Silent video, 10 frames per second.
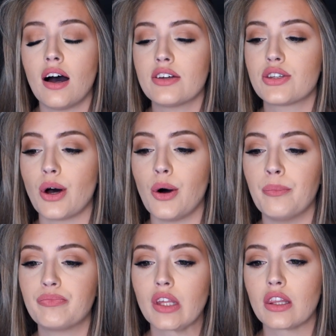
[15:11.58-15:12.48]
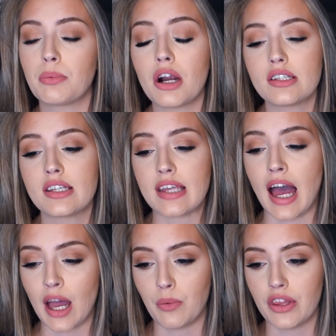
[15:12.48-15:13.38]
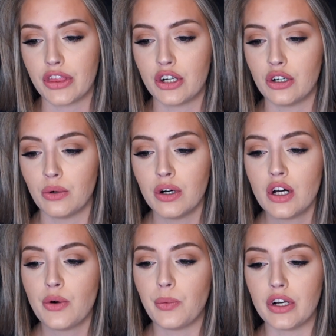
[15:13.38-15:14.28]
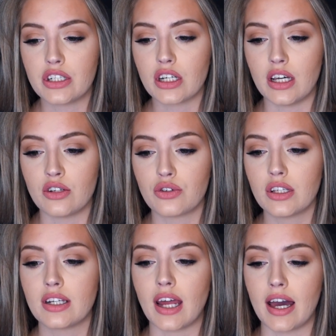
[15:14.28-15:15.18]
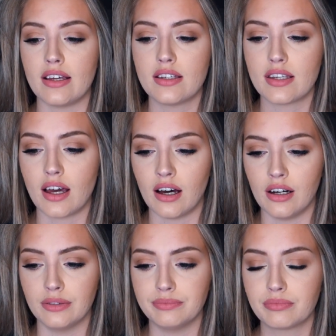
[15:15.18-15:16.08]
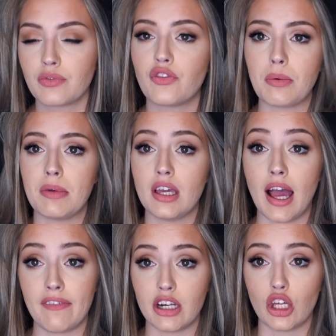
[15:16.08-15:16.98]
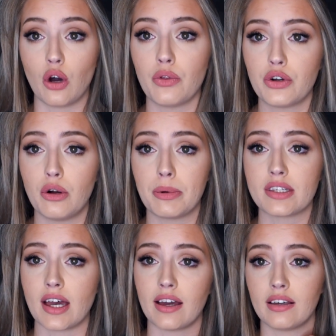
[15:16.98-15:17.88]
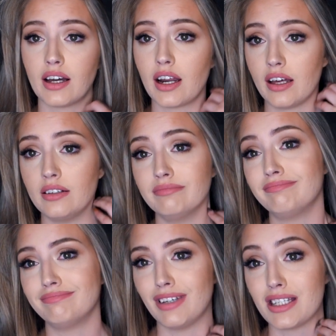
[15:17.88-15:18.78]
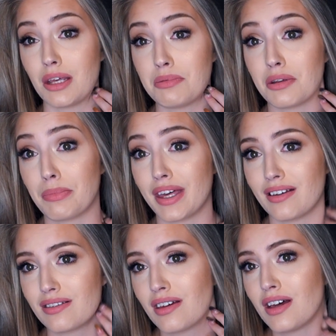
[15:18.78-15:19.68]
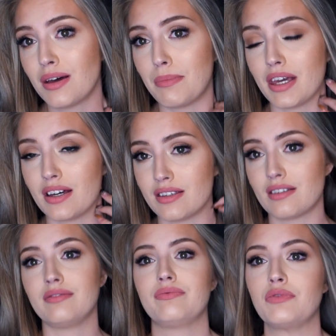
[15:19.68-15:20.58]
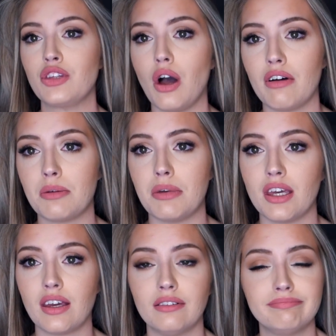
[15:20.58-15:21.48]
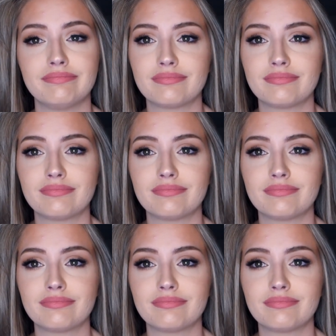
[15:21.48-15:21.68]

So the process I went through, which is really nice for me having to go through it, because I kind of messed up some things, because knowing me,